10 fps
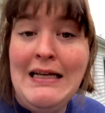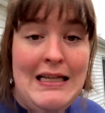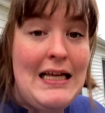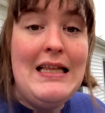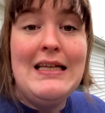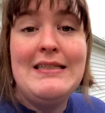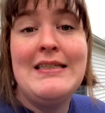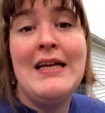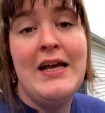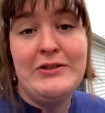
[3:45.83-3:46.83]
like this
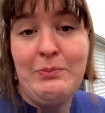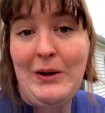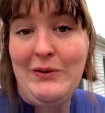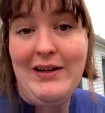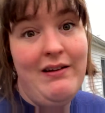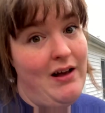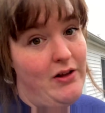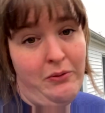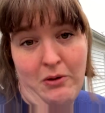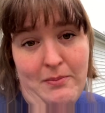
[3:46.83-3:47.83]
has sprouted, I'll
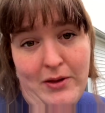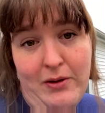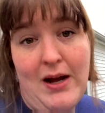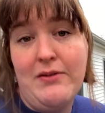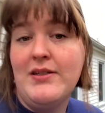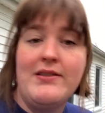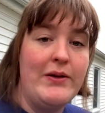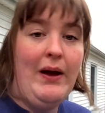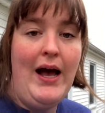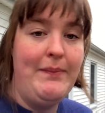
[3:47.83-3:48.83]
throw them in the ground to see
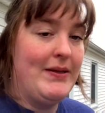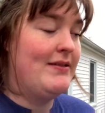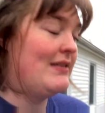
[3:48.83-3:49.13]
what happens.